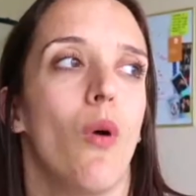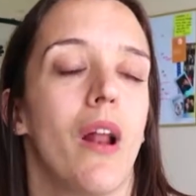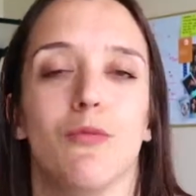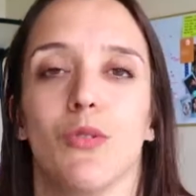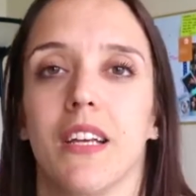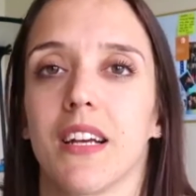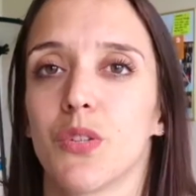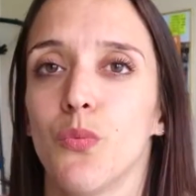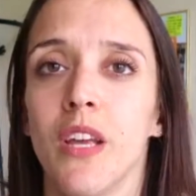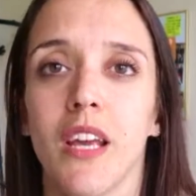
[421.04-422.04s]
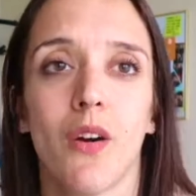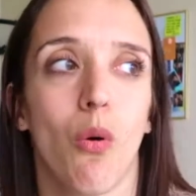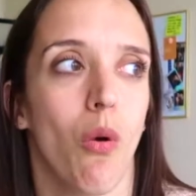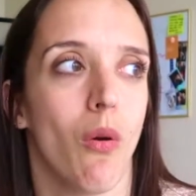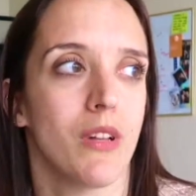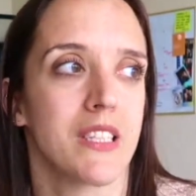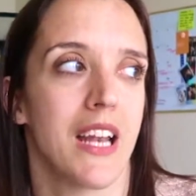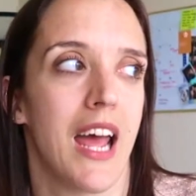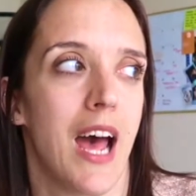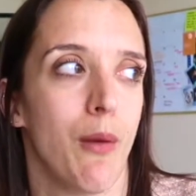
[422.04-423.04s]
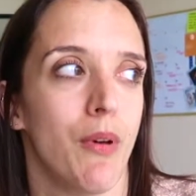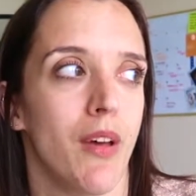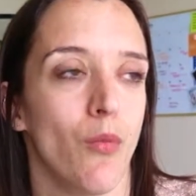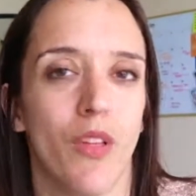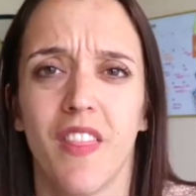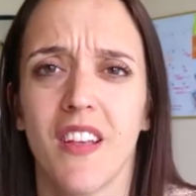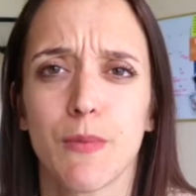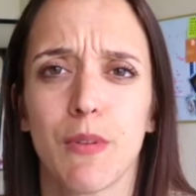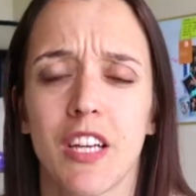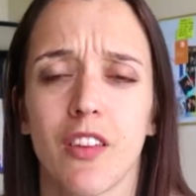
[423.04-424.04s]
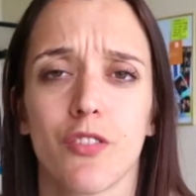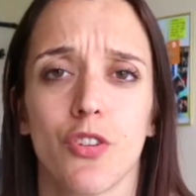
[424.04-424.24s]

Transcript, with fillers: what I'm doing next week or what's gonna happen with this particular